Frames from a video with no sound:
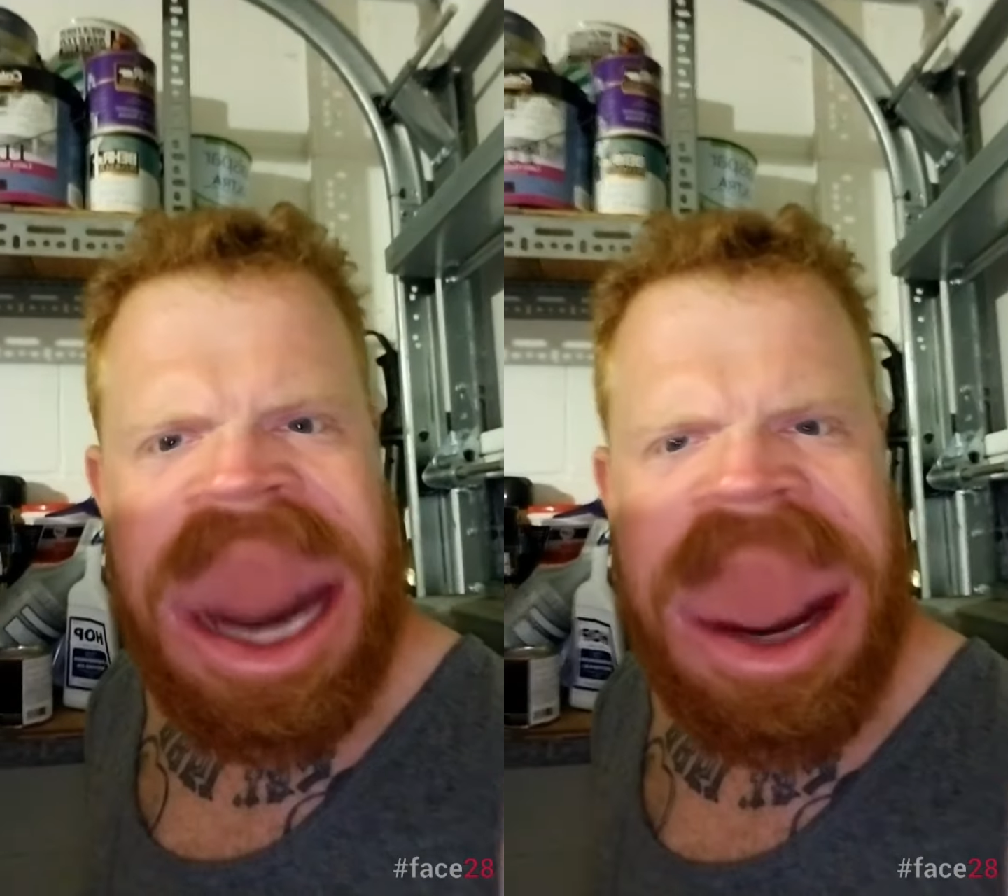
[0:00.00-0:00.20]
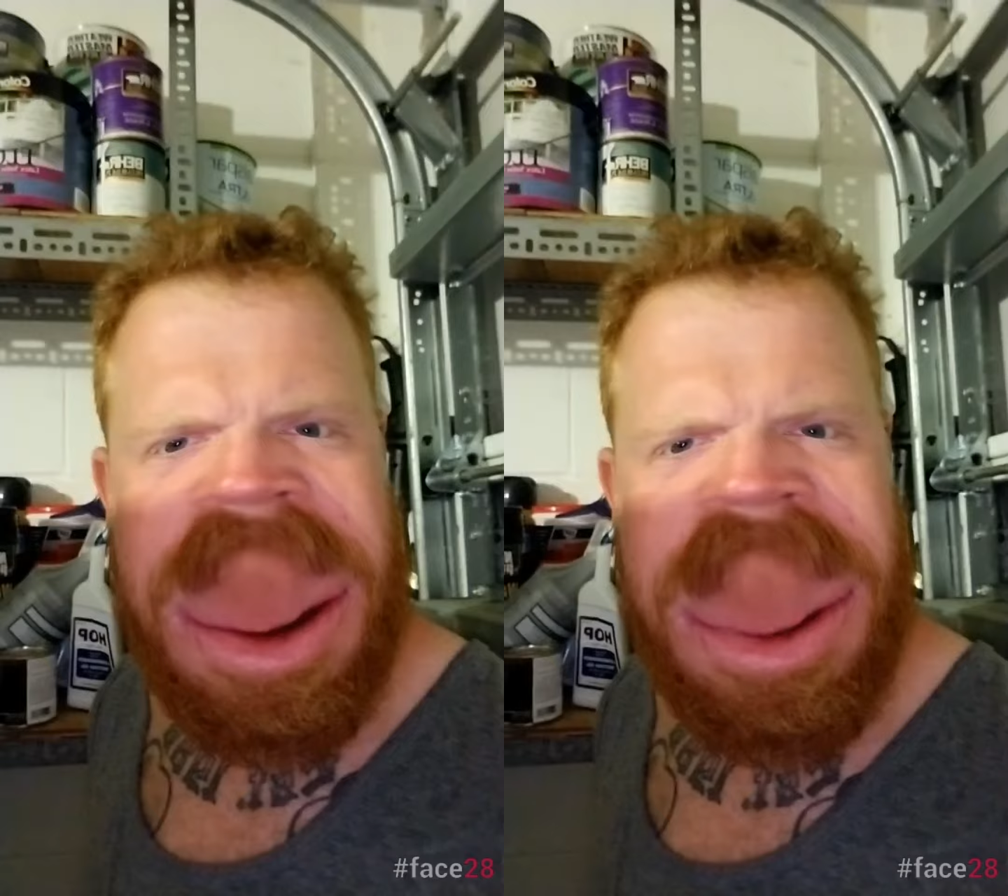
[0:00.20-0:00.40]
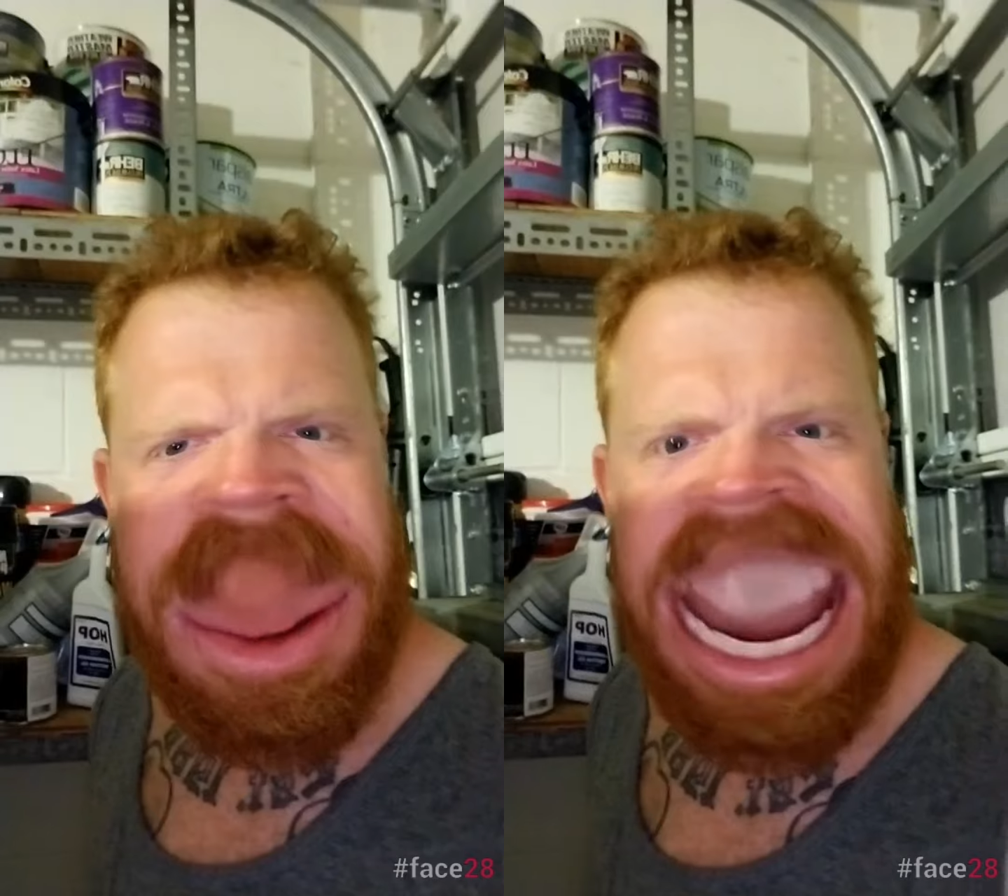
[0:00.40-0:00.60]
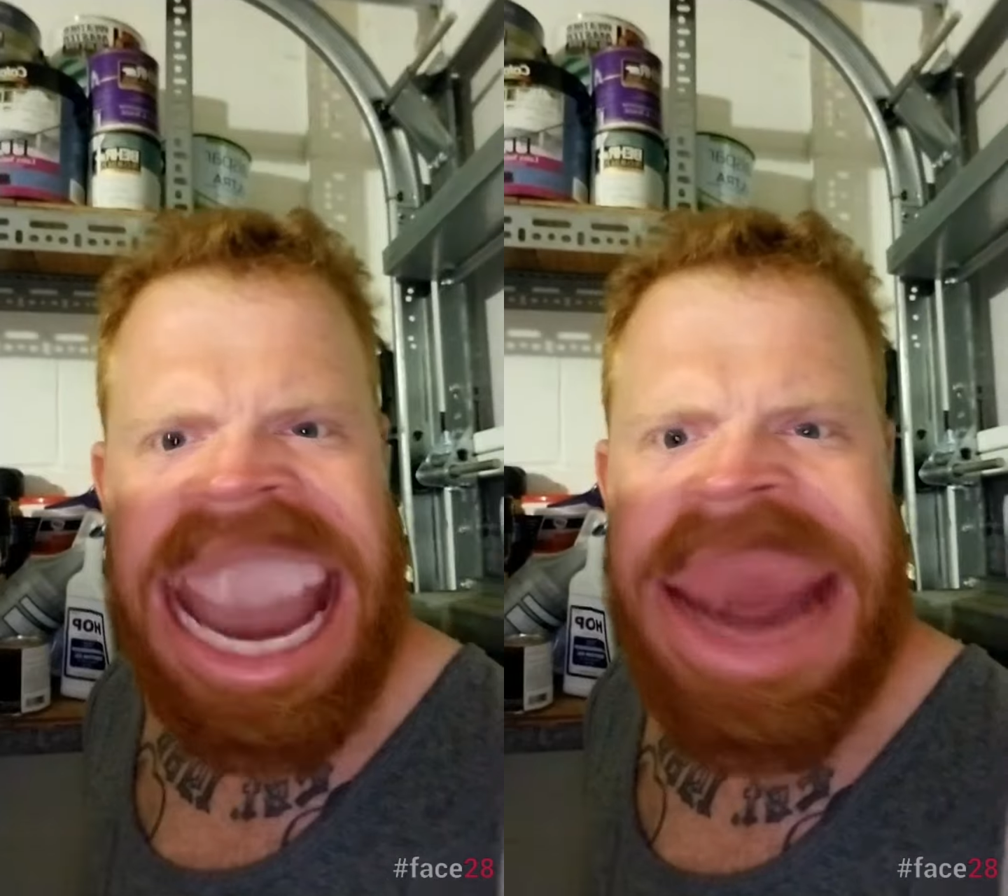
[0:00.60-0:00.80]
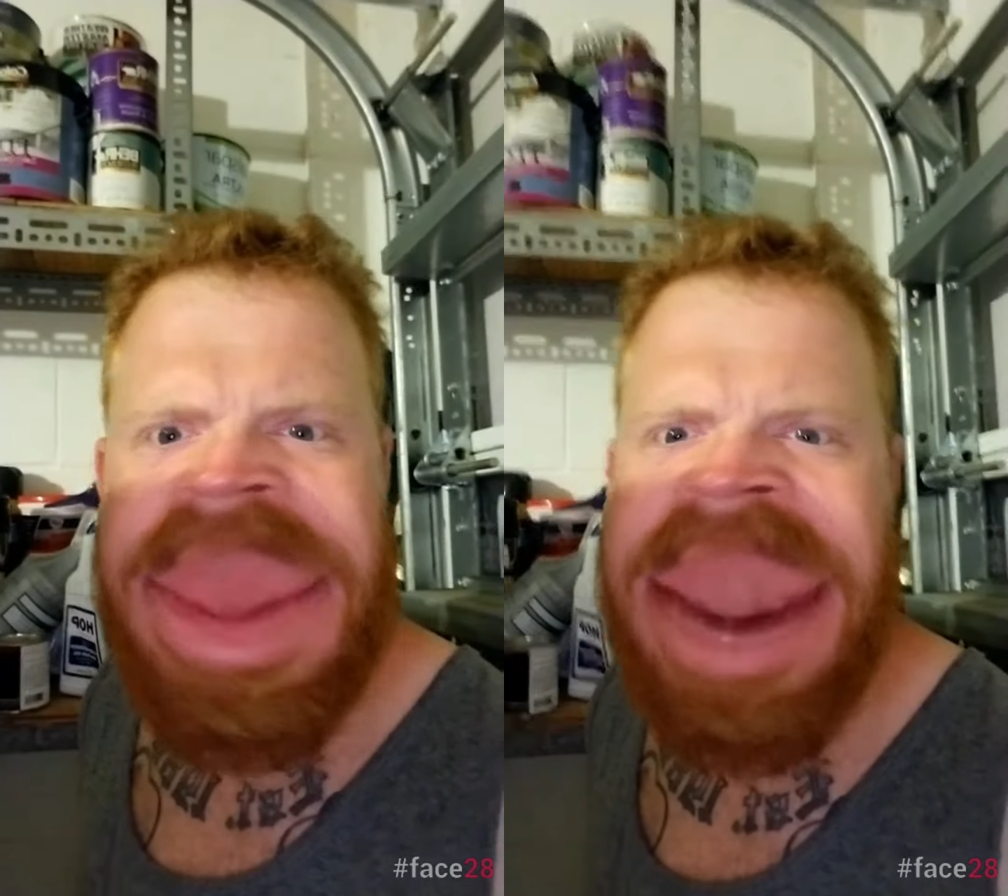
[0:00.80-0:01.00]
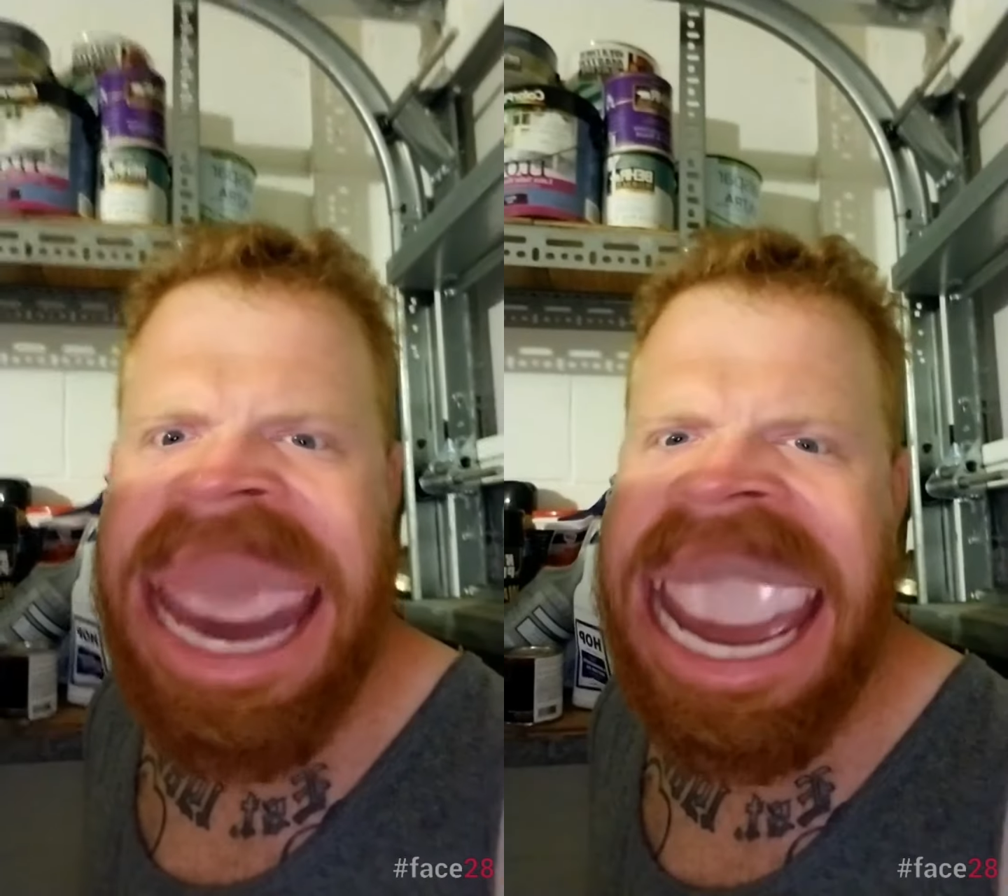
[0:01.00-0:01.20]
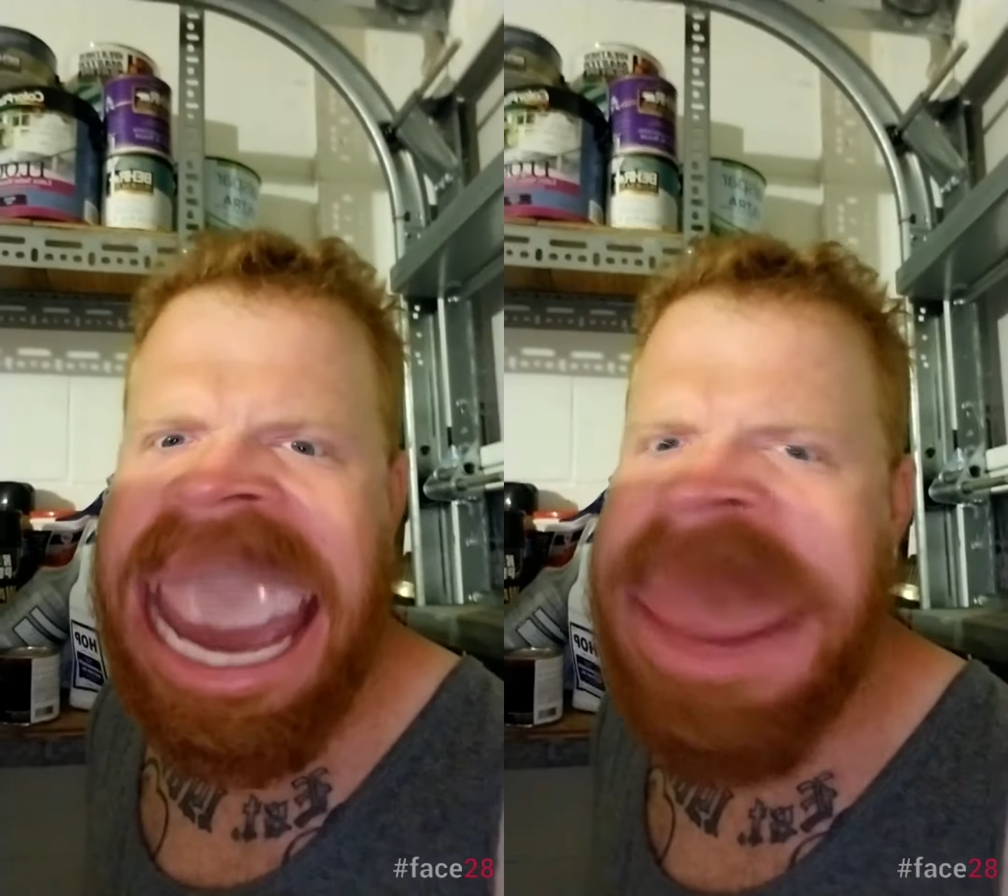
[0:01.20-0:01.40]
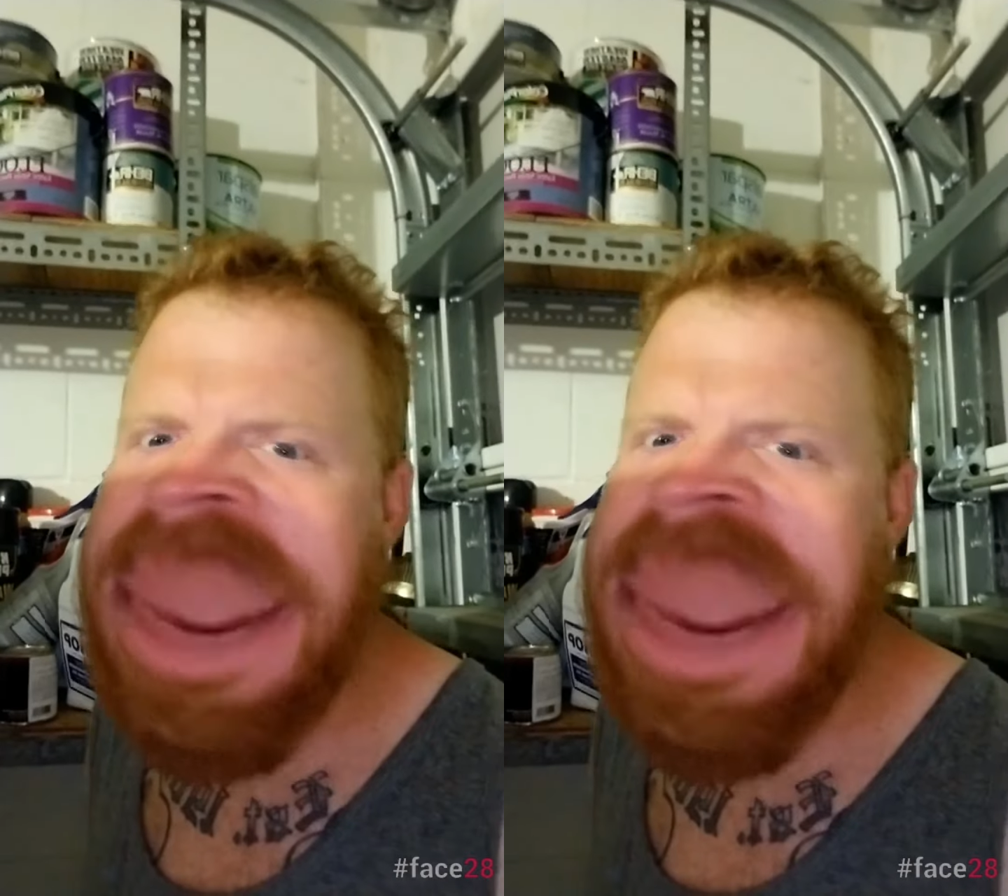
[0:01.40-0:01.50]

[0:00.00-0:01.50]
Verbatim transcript: go and I'm like,